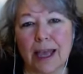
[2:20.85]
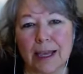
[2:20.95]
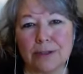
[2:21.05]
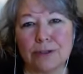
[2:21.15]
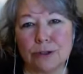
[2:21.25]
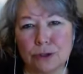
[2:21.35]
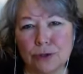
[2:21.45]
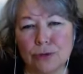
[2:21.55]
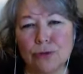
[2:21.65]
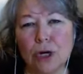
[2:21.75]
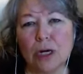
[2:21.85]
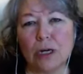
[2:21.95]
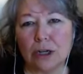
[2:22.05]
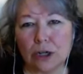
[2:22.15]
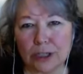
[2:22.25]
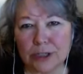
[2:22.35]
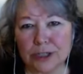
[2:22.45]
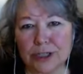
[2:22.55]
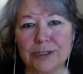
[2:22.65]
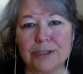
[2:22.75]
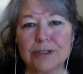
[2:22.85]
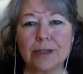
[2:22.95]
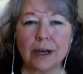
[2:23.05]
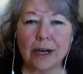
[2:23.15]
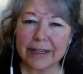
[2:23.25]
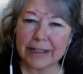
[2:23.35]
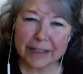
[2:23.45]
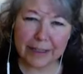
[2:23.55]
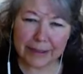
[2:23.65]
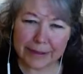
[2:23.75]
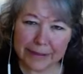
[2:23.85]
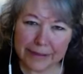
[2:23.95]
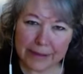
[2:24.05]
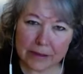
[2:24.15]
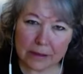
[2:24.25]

as new conscious ideas.